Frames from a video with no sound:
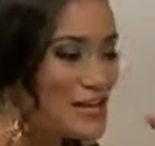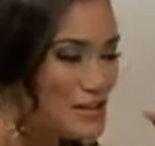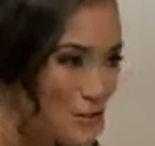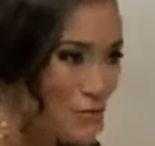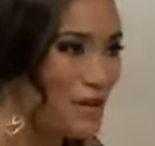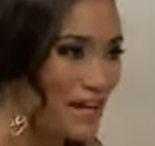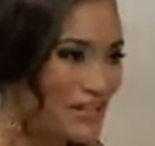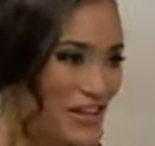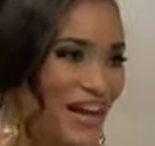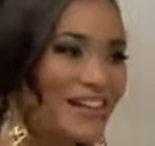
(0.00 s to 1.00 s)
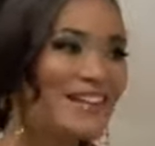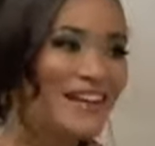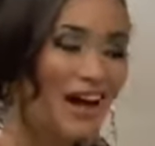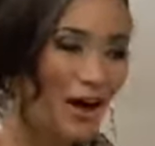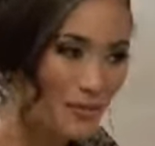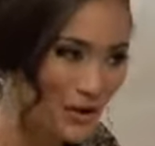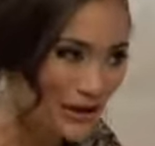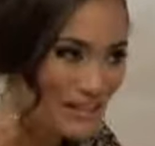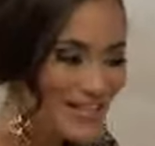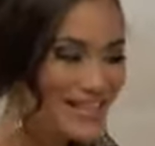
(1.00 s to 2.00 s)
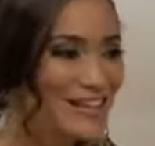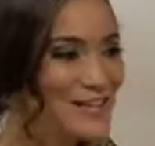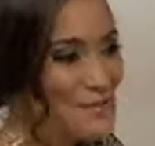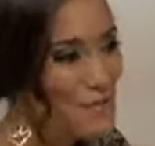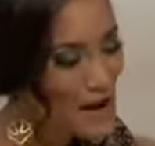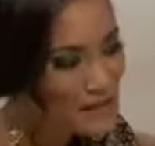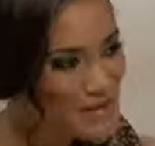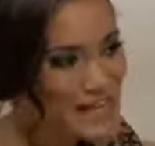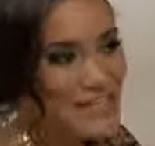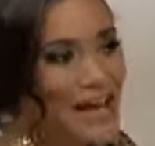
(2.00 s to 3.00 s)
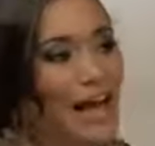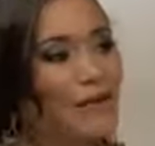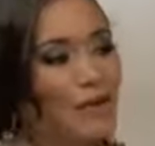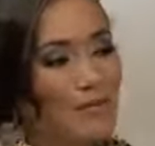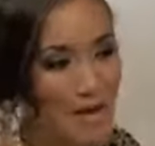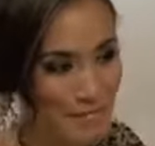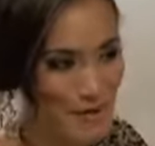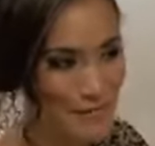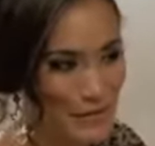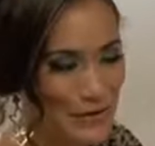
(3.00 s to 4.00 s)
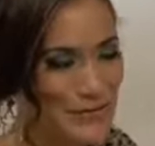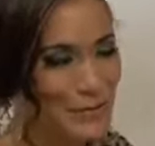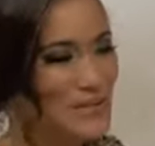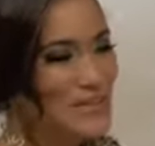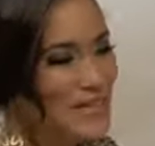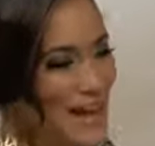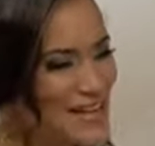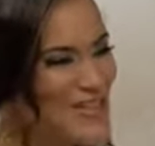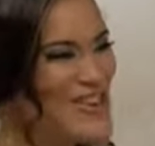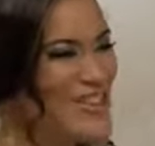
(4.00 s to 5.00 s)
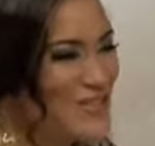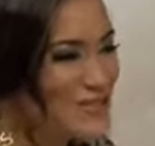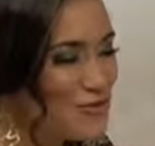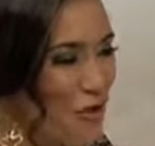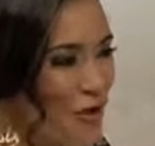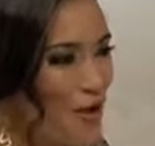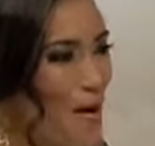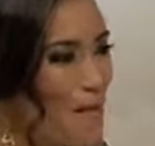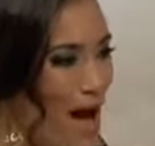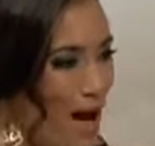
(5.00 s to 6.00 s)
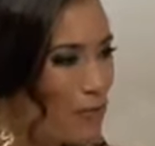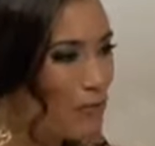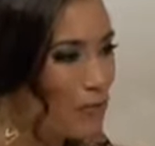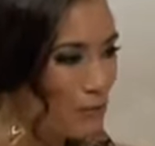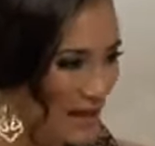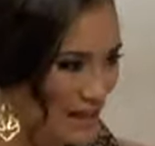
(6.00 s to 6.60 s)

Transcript: your picture, and I'll be honest, that's the one picture I remember because it was such a strong, powerful